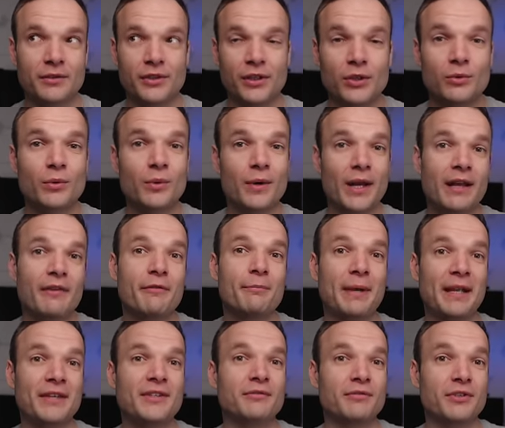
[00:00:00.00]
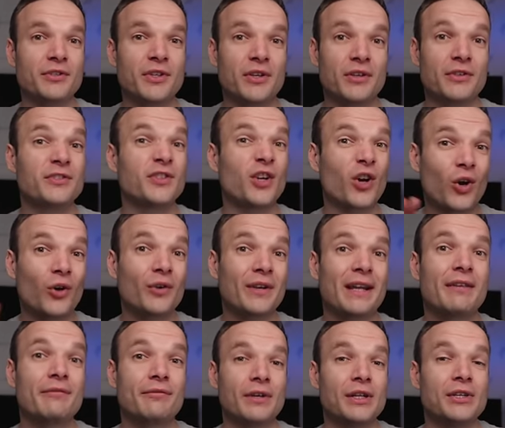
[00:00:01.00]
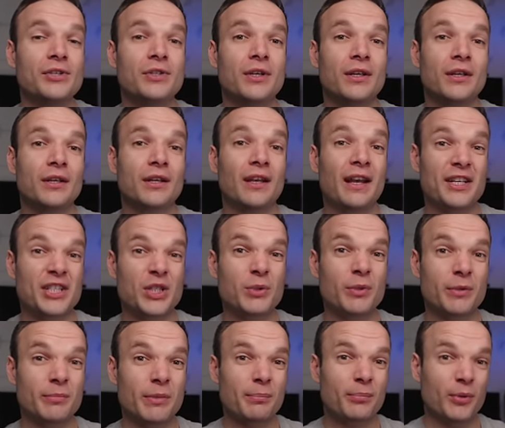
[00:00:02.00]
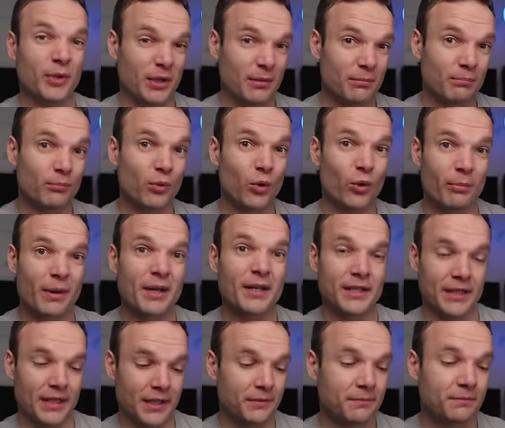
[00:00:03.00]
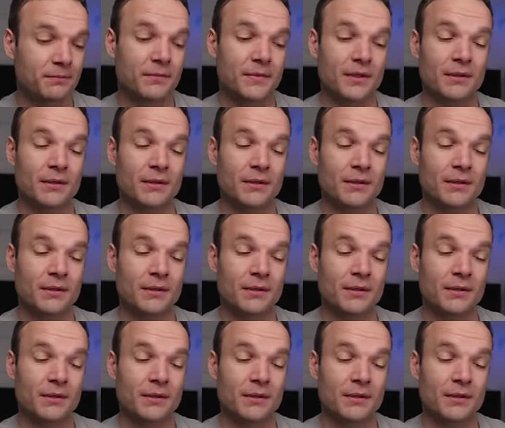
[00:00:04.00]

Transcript: you will have better returns on average, as you would have been putting more money in,